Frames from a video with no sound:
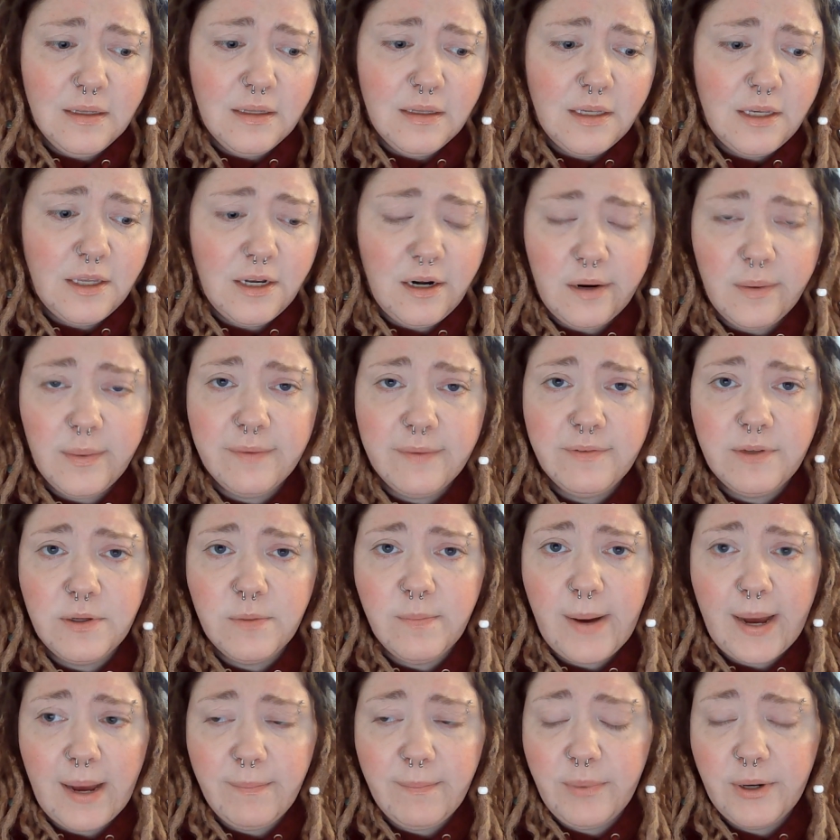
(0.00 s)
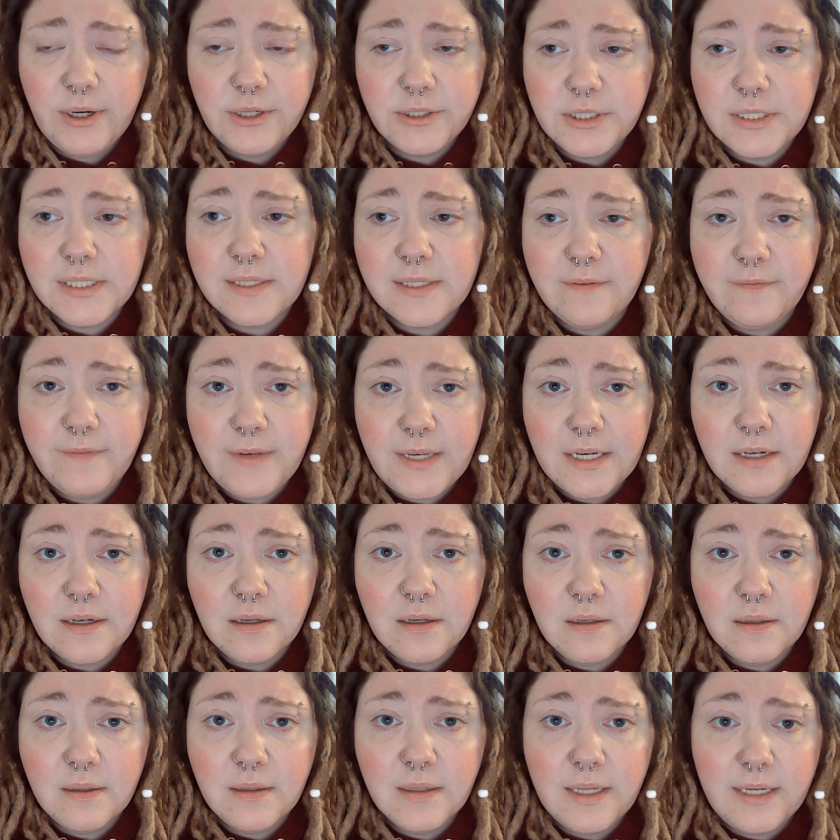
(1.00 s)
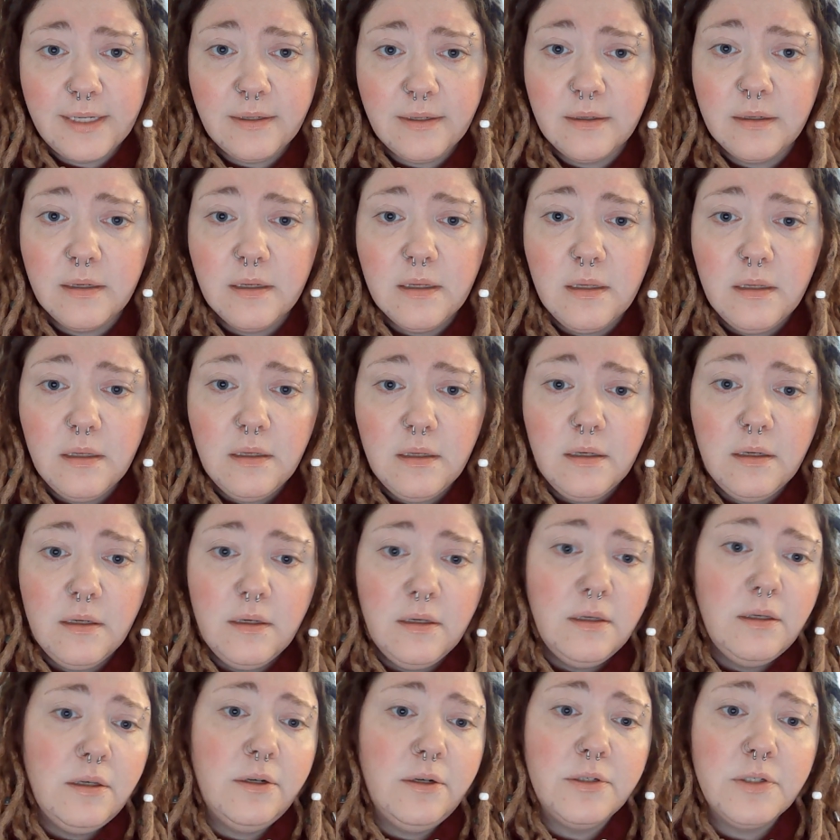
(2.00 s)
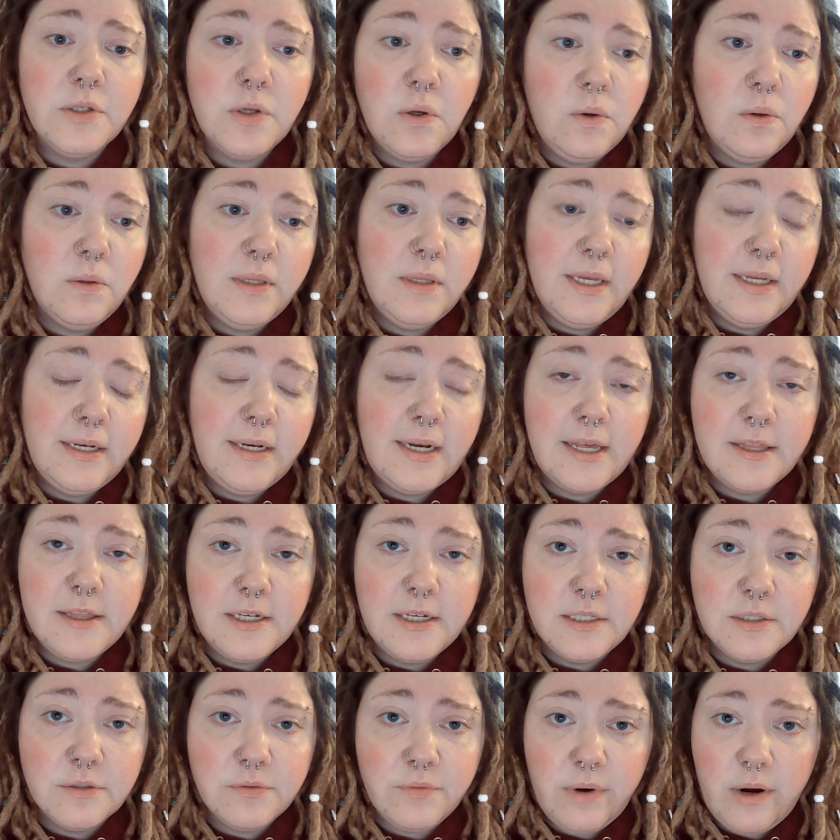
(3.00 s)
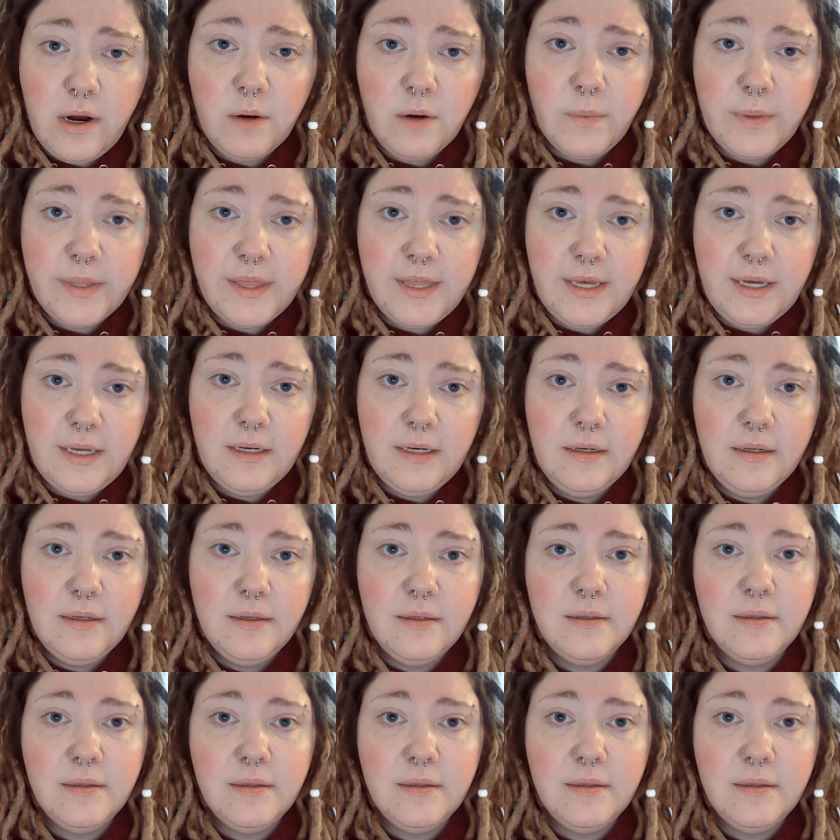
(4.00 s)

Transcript: If you purchase a vehicle and you're told that nothing's wrong with it,